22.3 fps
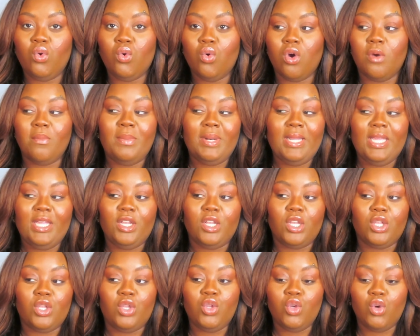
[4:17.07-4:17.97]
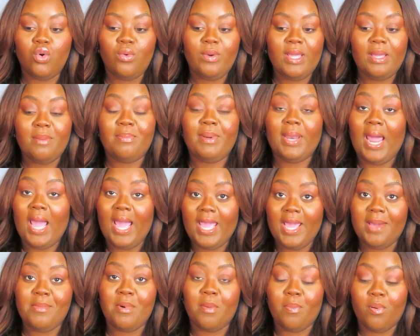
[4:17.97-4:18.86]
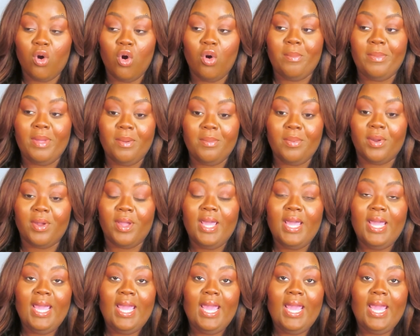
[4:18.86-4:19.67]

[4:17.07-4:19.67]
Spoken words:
normally do it, but I am a pro member,